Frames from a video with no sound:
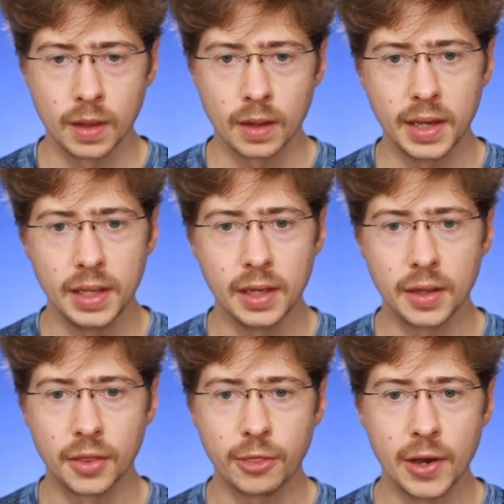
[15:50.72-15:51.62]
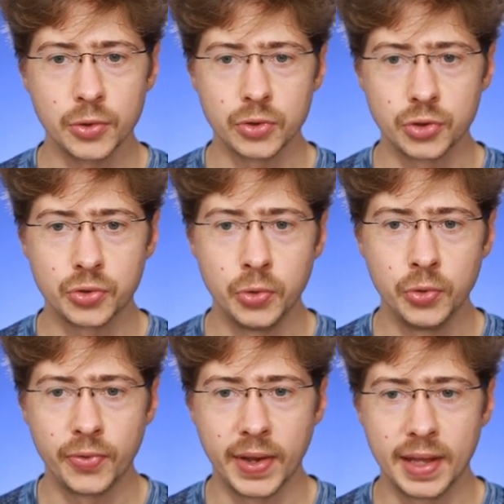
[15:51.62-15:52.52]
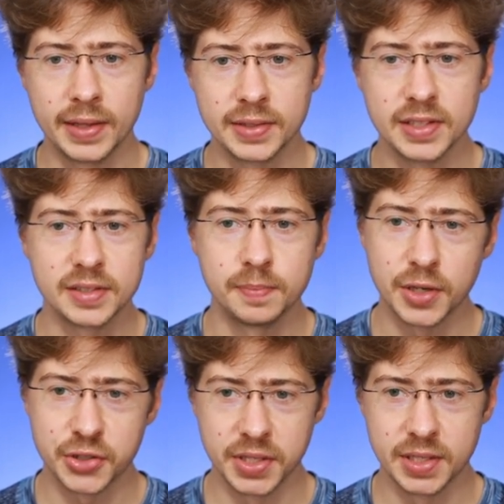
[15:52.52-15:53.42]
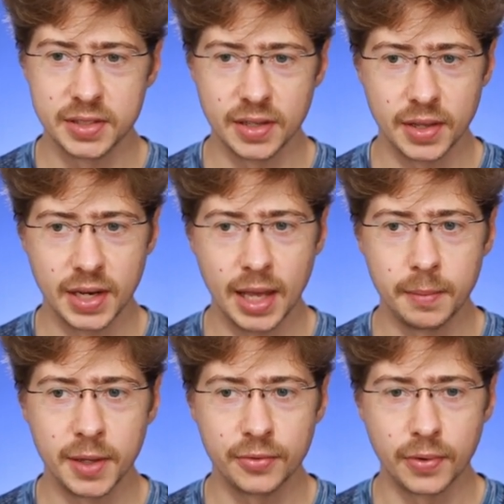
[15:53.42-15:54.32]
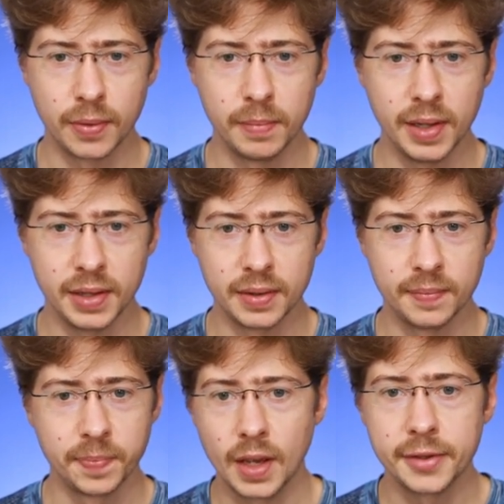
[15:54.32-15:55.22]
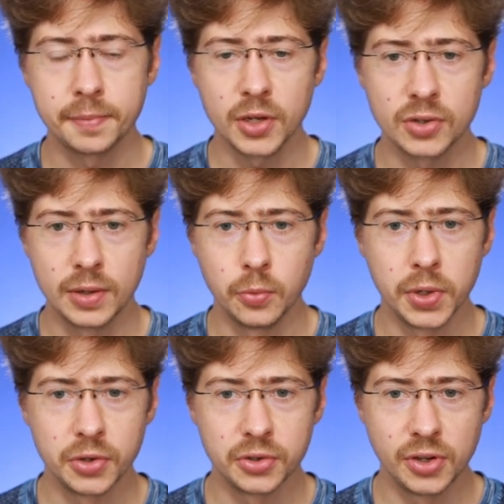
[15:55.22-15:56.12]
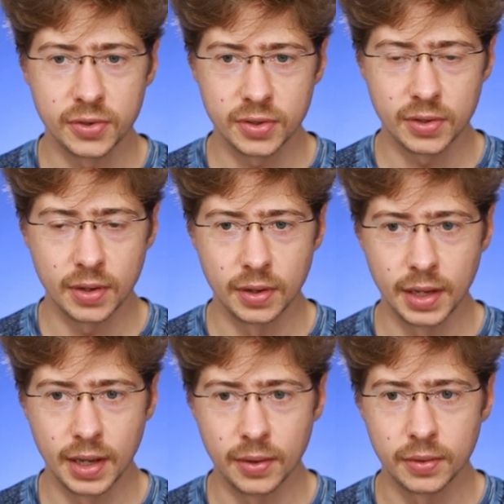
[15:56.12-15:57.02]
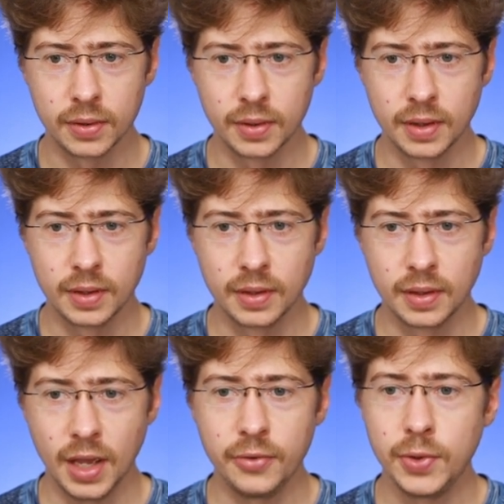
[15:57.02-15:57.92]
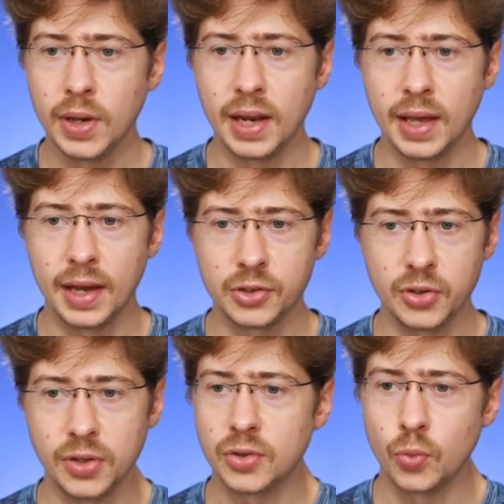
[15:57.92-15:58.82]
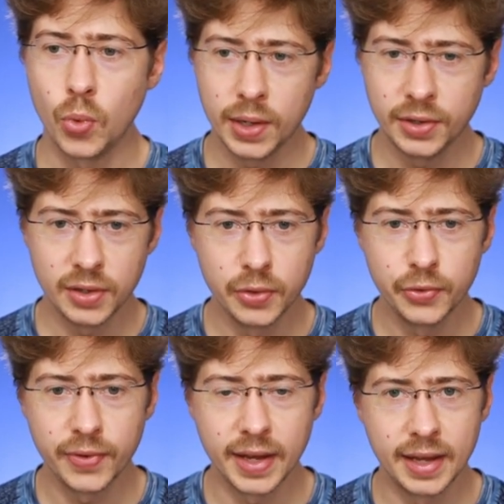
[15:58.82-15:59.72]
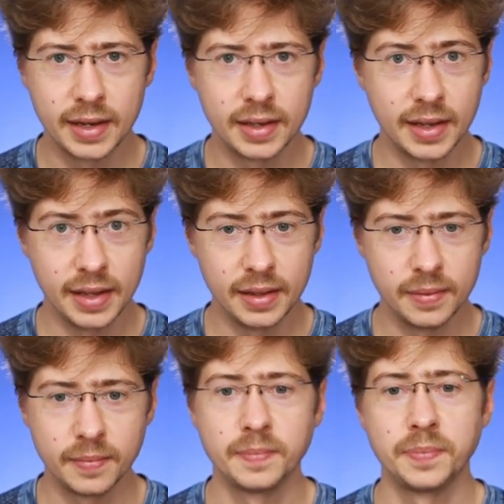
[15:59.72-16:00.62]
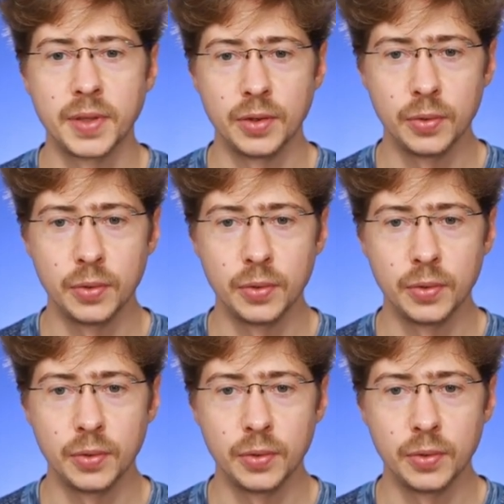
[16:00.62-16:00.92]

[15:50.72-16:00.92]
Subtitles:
Gaining 1,000 true fans is much easier than aiming for 1,000,000, especially when you're just starting out. If you can add just 1 new fan a day, you